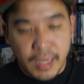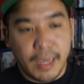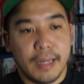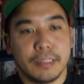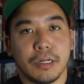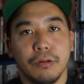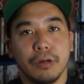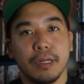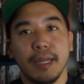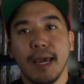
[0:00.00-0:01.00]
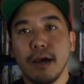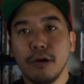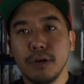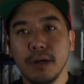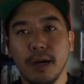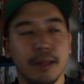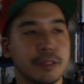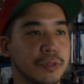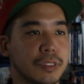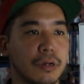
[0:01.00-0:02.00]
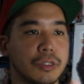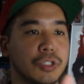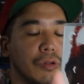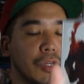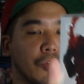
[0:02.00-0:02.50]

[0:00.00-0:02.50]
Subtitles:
And Don't Look Now. This one stars Julie